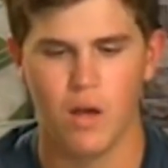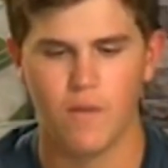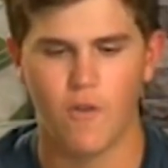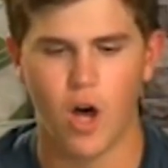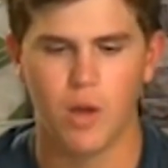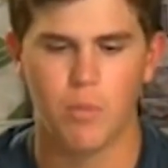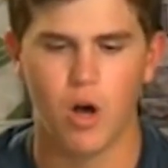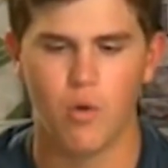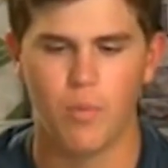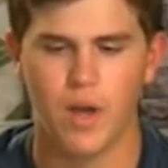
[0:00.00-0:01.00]

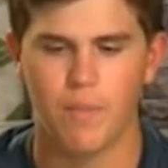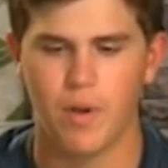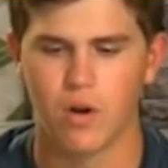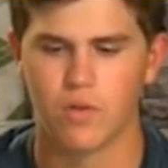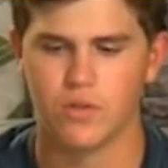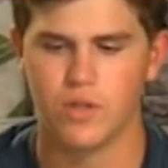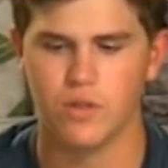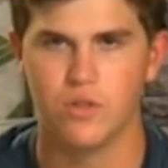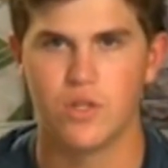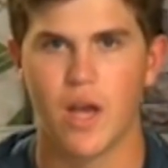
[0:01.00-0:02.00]
Volleyball will play at Paragould
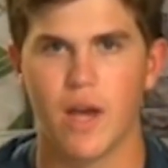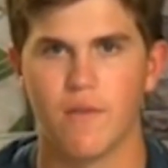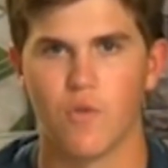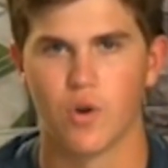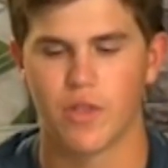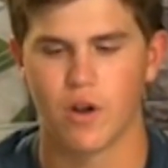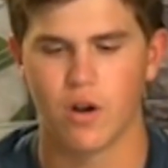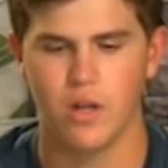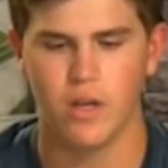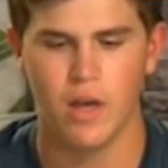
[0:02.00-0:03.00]
Tuesday at
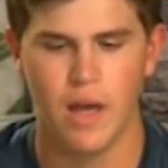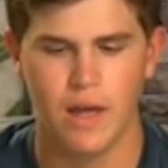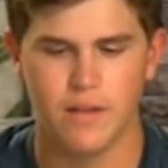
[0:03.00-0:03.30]
4:30.